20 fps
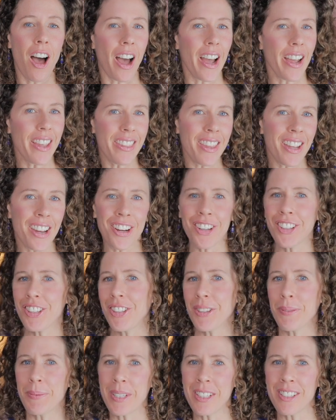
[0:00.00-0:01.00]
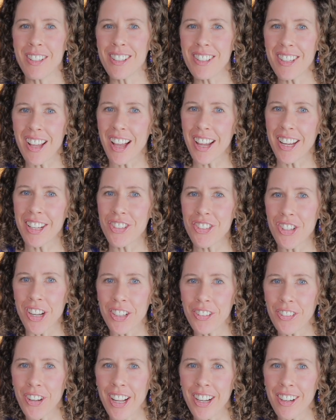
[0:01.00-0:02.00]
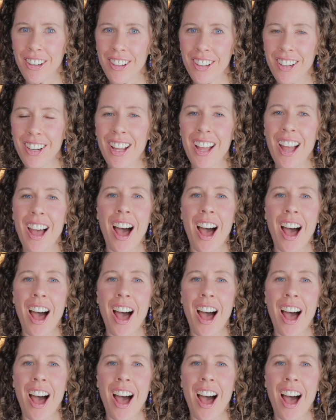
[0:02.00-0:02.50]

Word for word: Hi there, Human Design Generator.